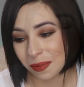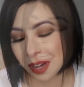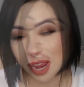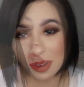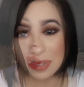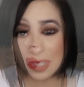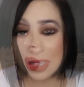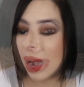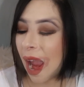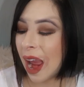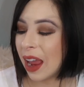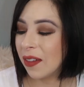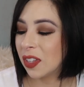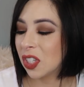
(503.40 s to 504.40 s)
nails. What
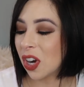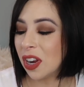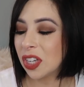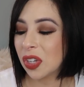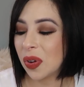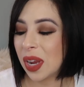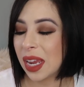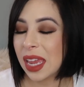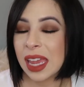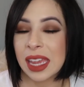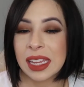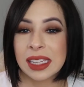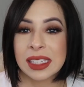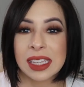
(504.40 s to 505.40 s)
I have started doing
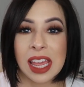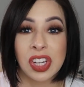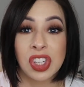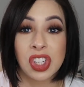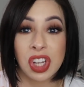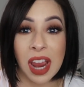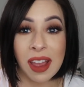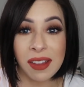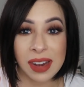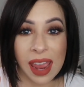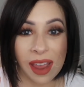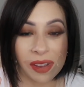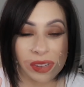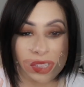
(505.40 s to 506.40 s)
is gel
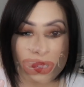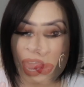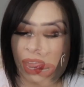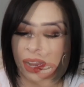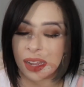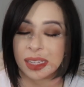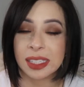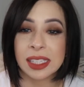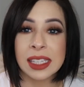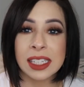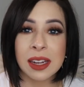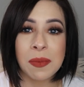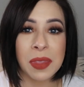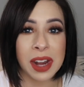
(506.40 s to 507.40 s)
nails and the
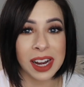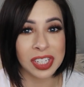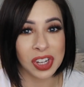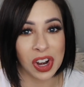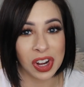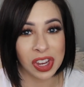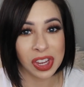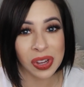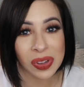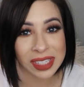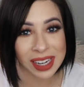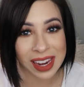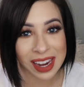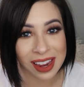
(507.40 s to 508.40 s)
system that I started
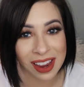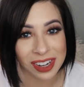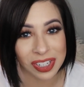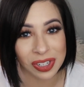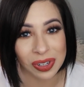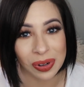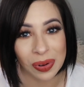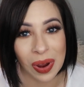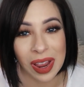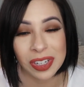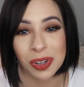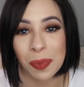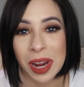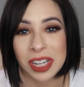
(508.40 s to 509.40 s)
using to
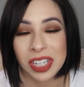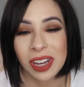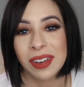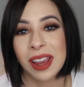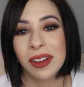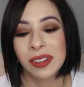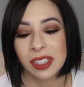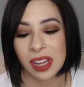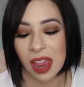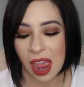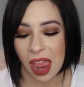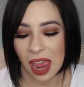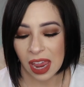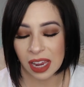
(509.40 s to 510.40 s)
do my gel nails
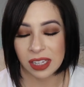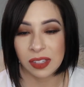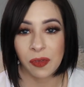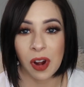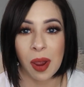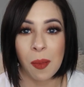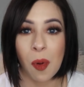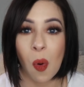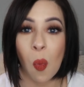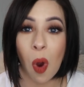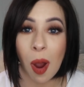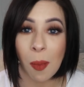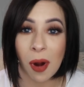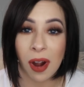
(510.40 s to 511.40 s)
is from
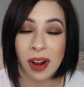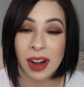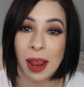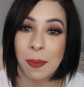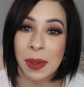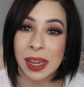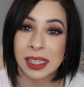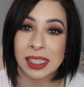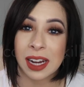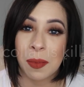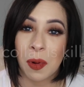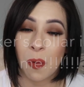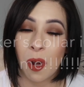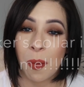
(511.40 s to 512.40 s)
Walmart. I picked it
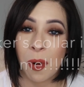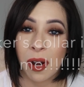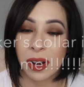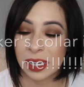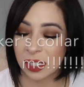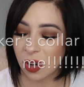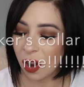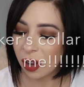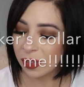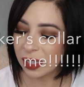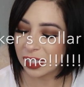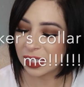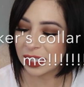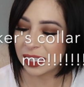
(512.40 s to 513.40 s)
up at Walmart. It's called
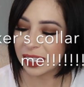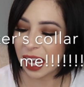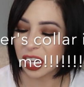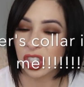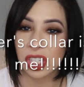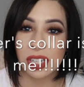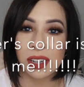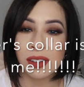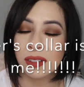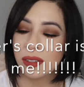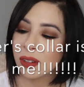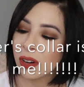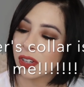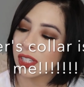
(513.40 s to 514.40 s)
the
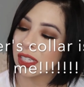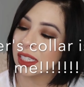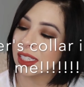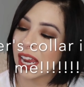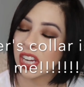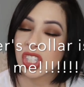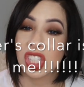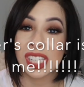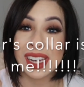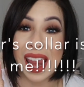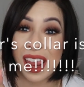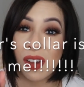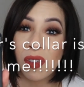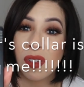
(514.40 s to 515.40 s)
Sensational or Sensation
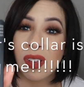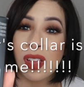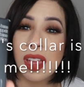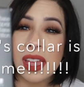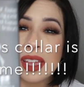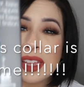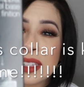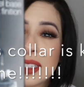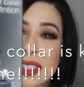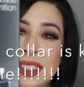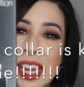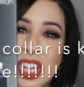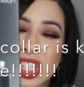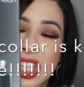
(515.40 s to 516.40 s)
Nail.
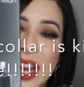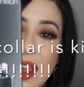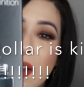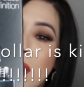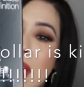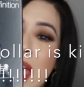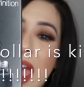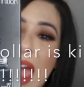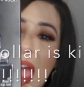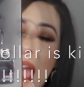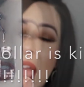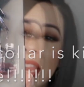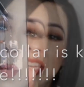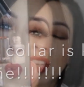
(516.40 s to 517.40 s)
Sensation Nail
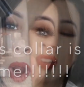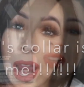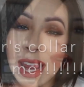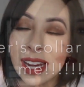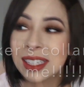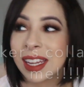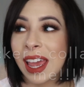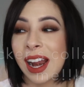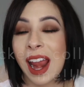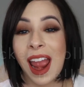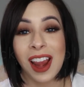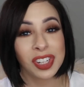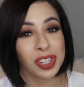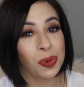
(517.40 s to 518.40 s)
and white and I
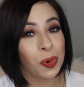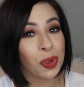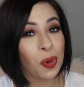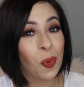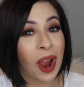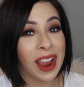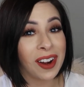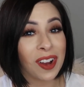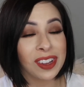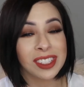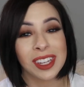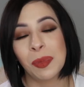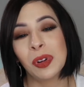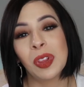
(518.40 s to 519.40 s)
actually wore the white
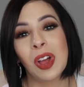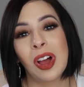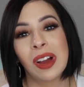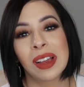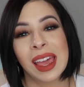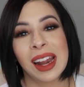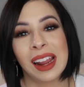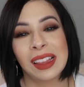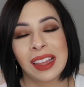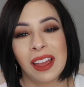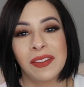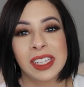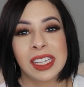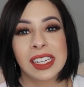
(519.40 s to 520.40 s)
all summer long and I
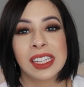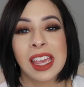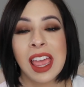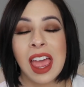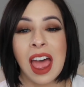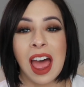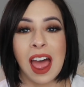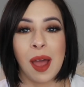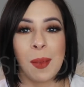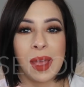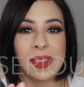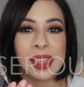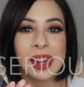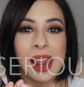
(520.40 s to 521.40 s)
loved it um,
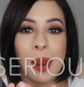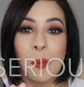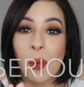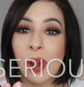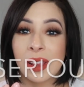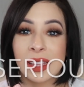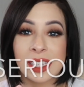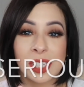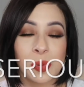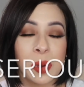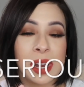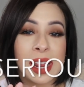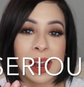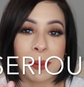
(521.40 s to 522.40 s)
and then I'm wearing this
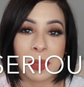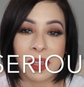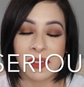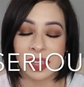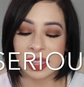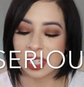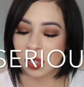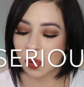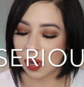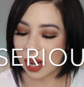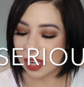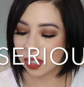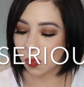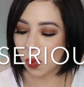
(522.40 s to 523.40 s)
one and I'm loving this
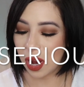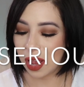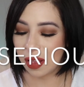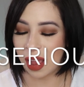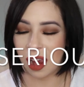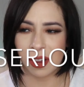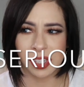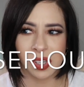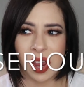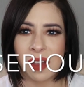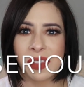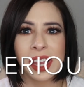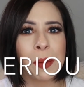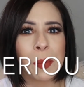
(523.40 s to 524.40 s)
one as well I also
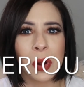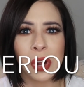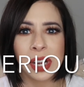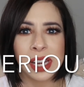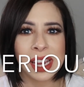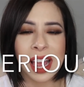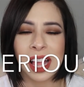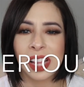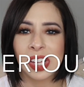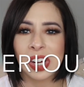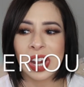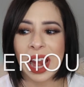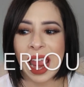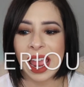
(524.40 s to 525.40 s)
have like a burgundy
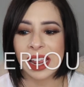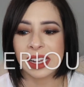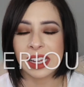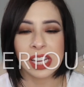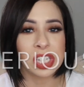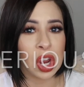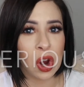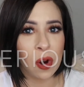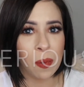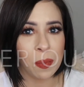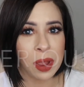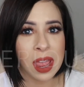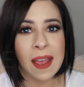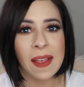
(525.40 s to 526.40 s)
color and a taupe